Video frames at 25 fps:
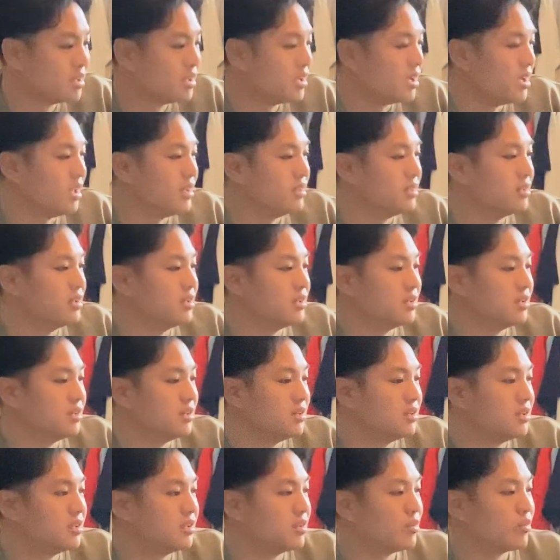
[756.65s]
and then
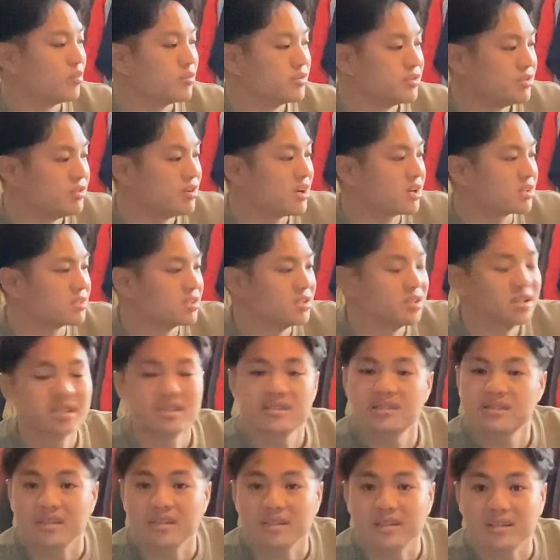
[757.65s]
once you actually get
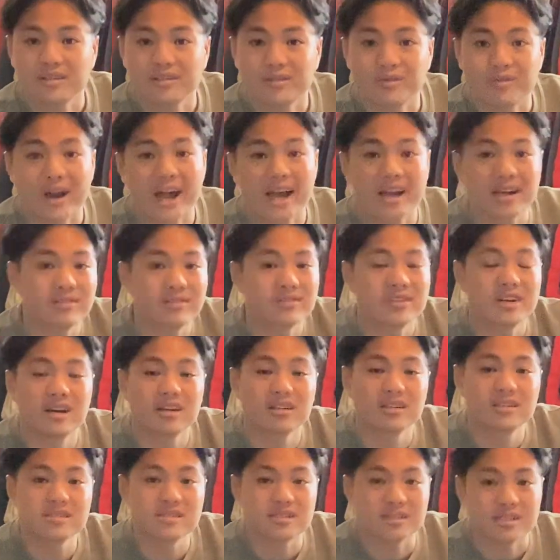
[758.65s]
to the rack of colors,